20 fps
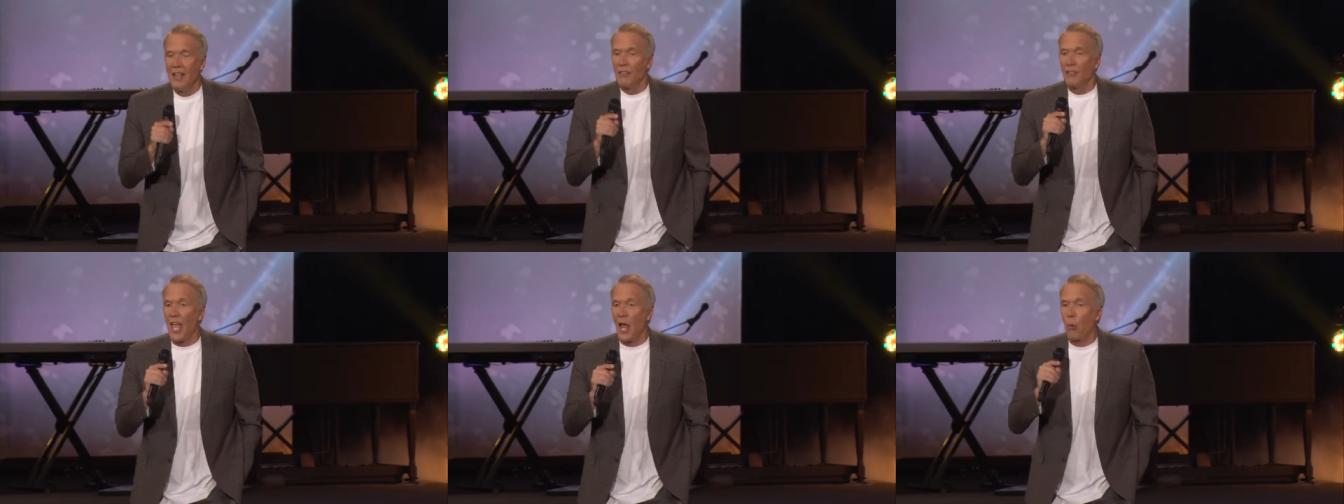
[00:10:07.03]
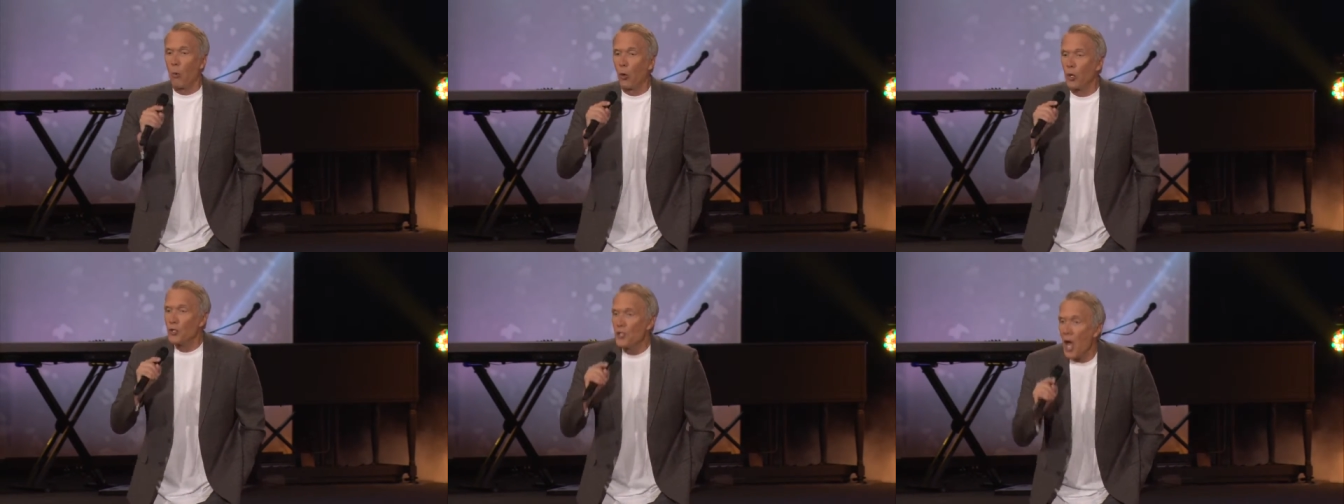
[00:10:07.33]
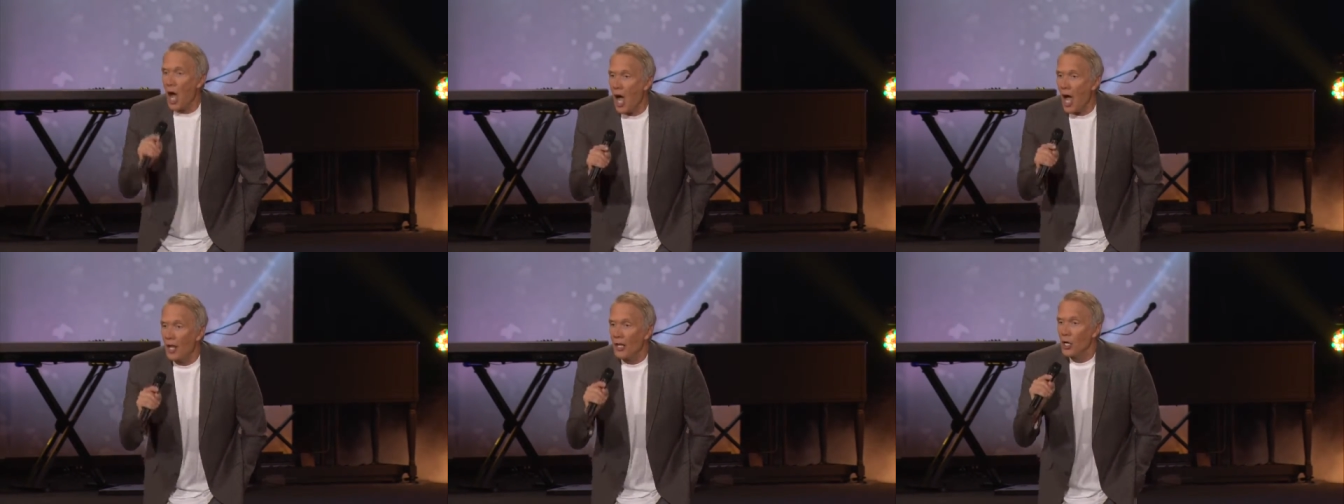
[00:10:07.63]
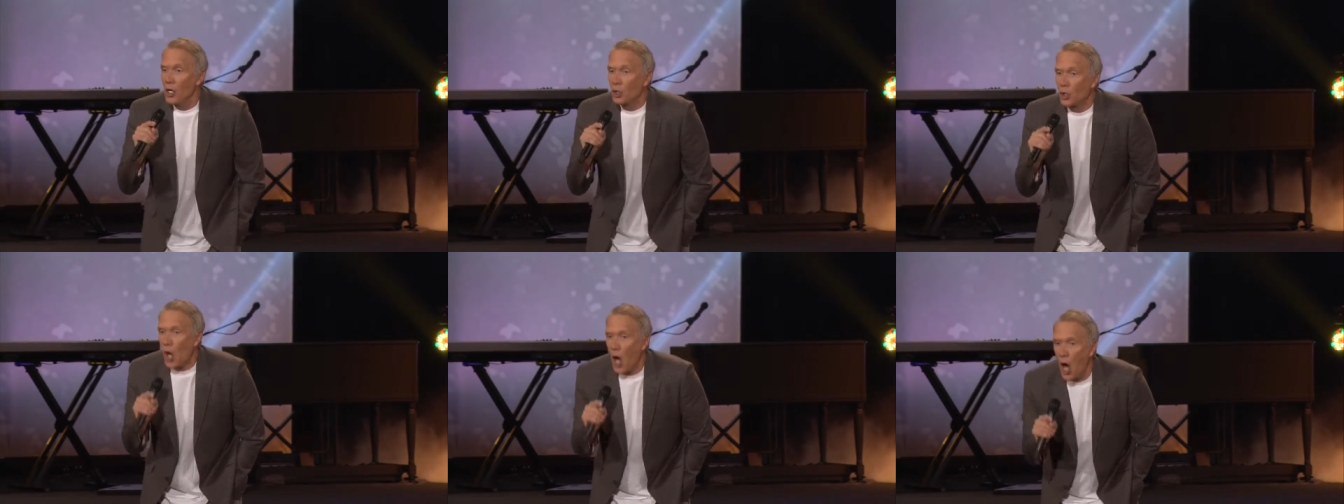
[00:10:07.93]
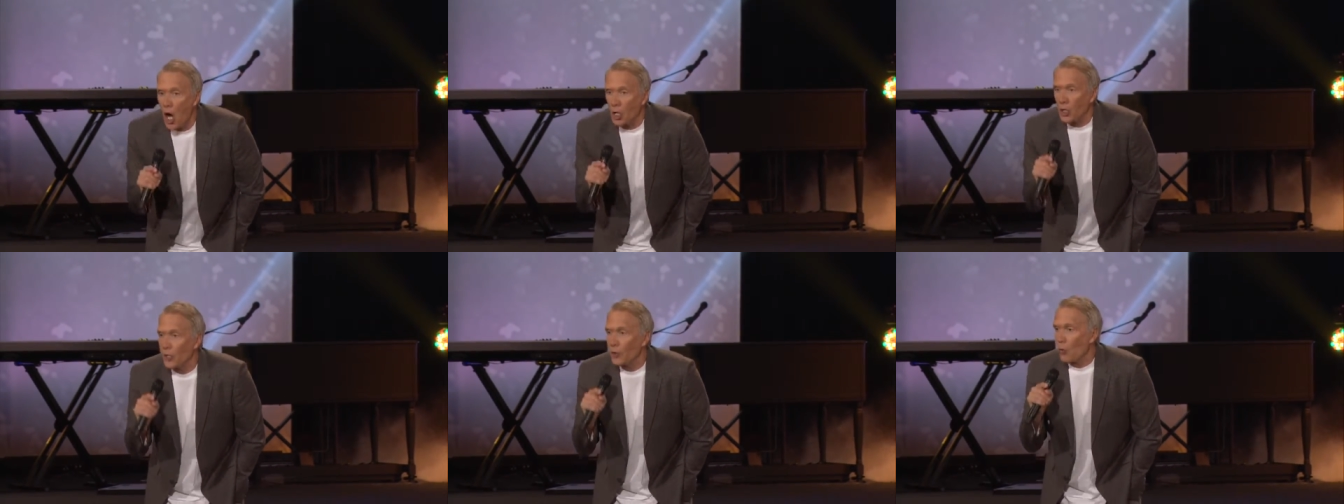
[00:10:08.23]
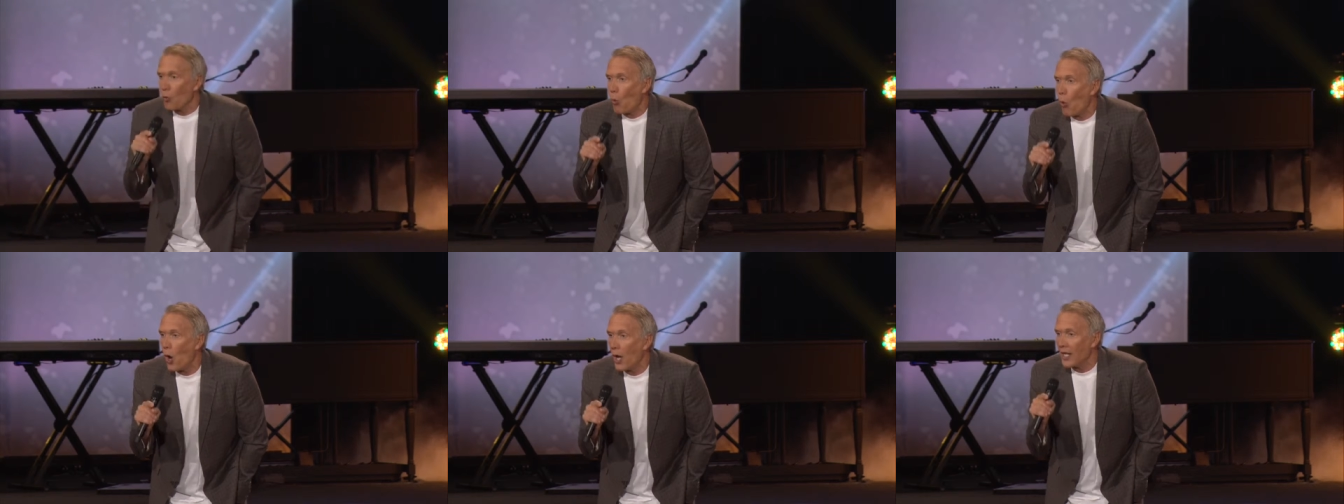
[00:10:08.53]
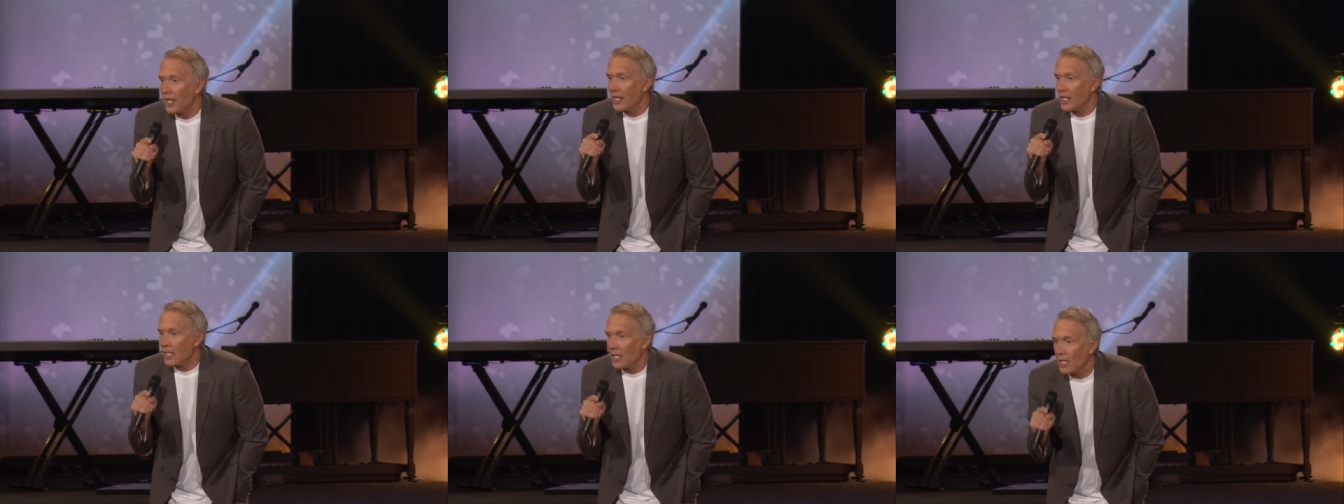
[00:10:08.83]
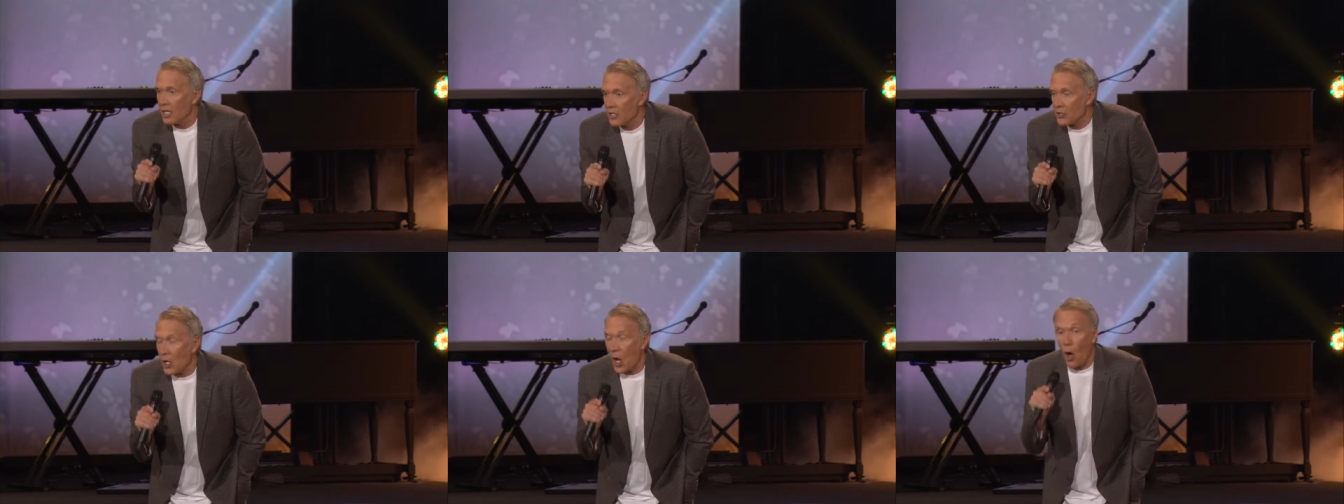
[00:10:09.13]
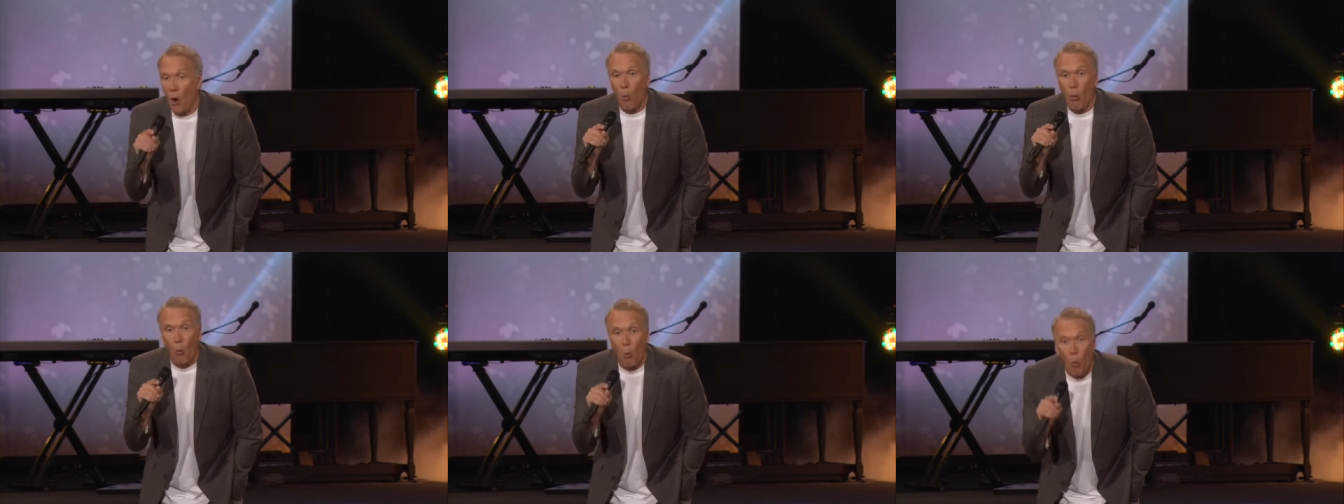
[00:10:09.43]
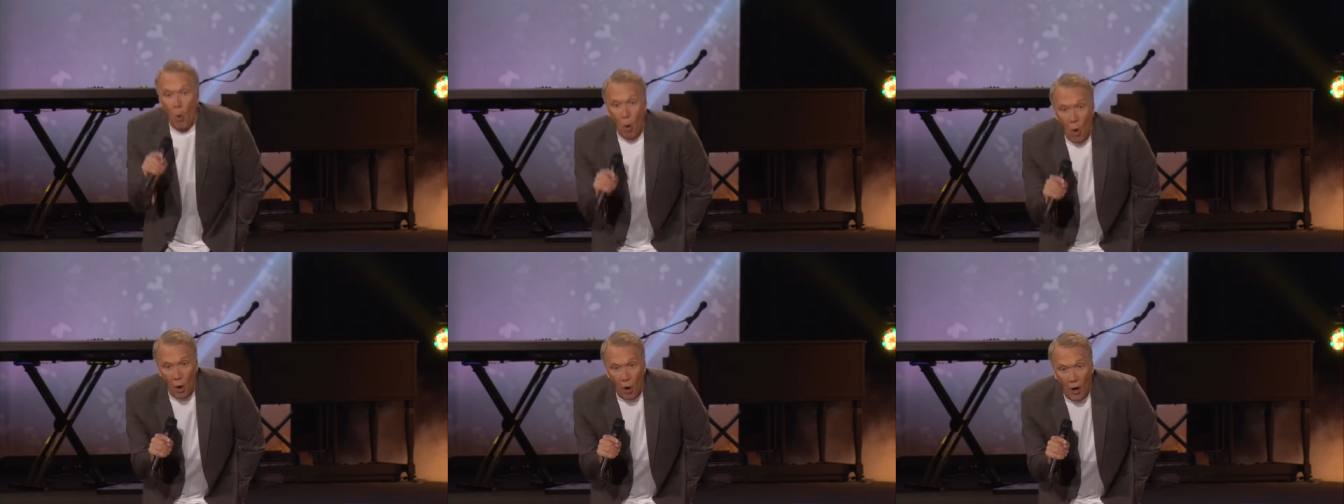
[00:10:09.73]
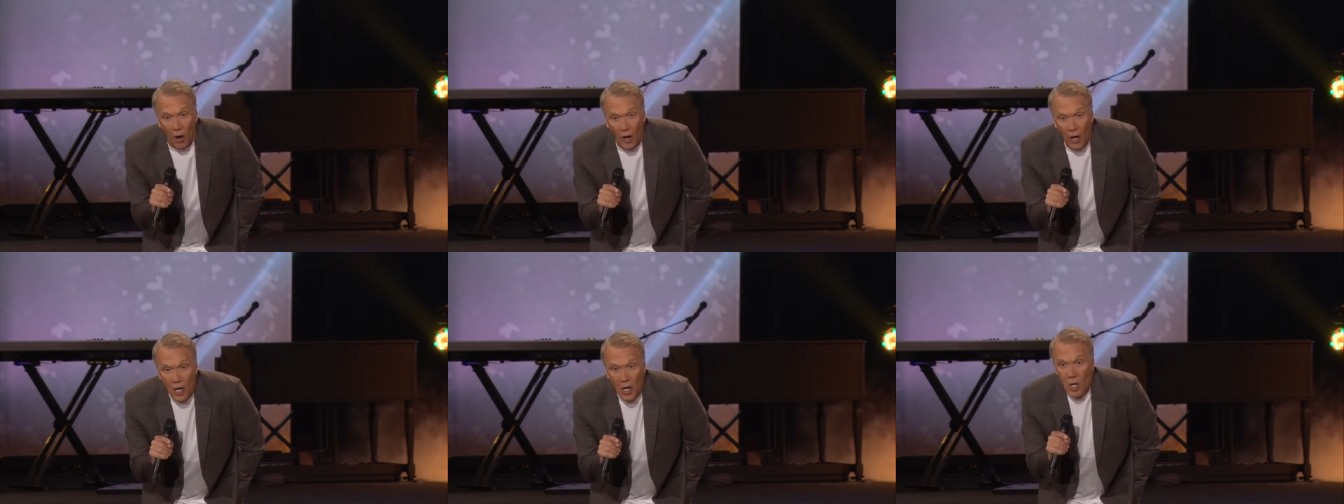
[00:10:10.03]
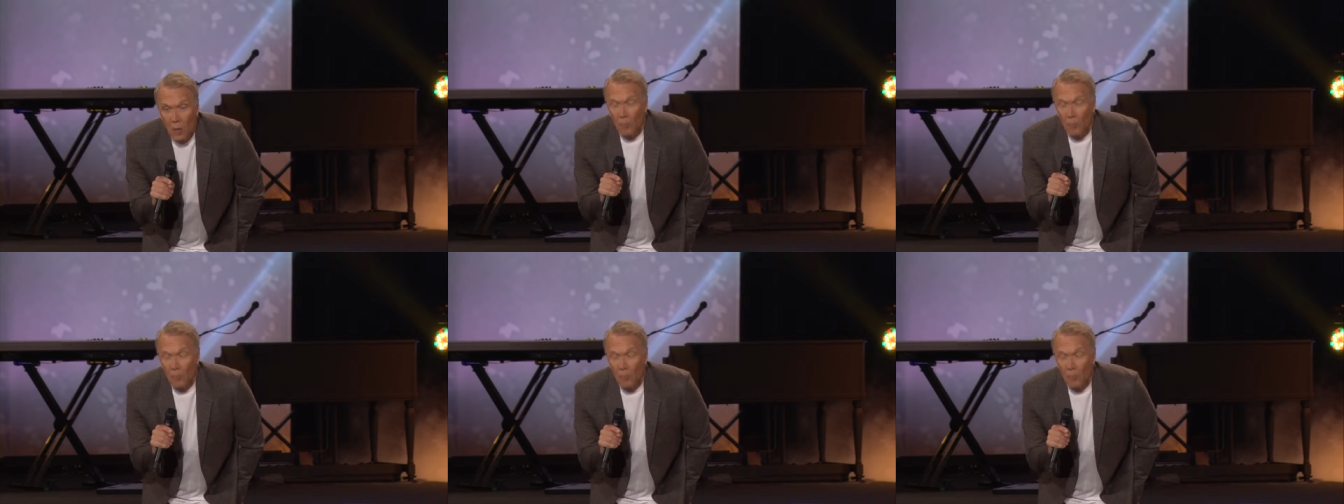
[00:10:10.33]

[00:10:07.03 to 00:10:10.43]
They will not call it what it is a war